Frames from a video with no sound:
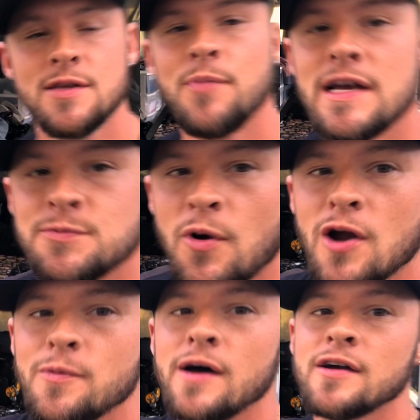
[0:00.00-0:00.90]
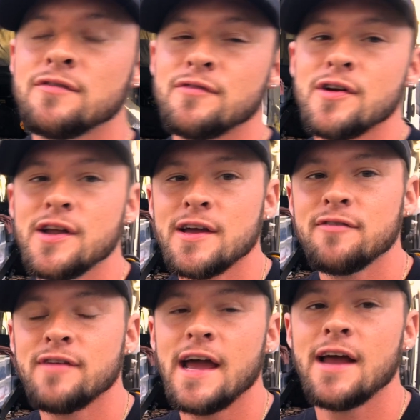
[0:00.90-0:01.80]
The best part about converting a
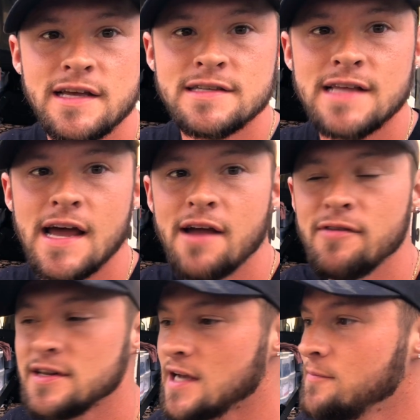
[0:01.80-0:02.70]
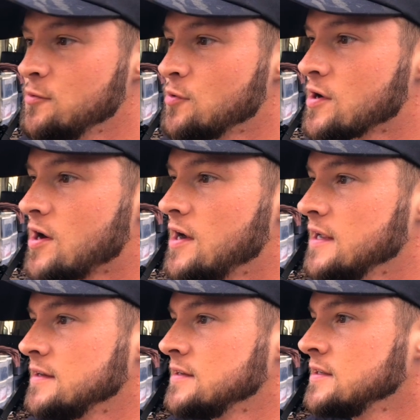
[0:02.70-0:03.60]
van is that every time you work on
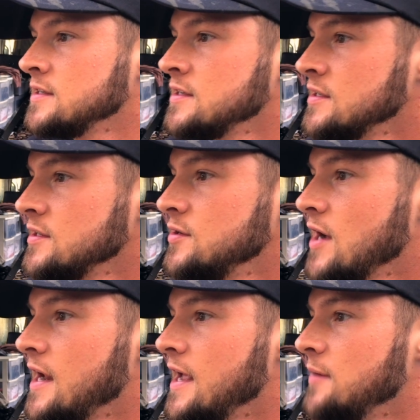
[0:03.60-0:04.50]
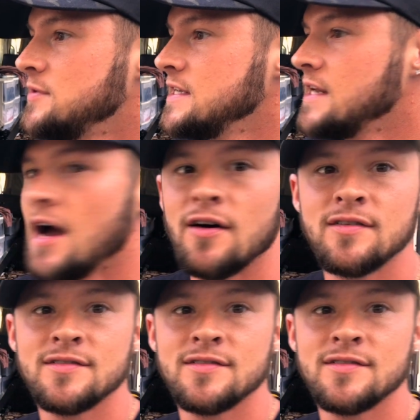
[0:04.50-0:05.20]
it, you gotta empty it out.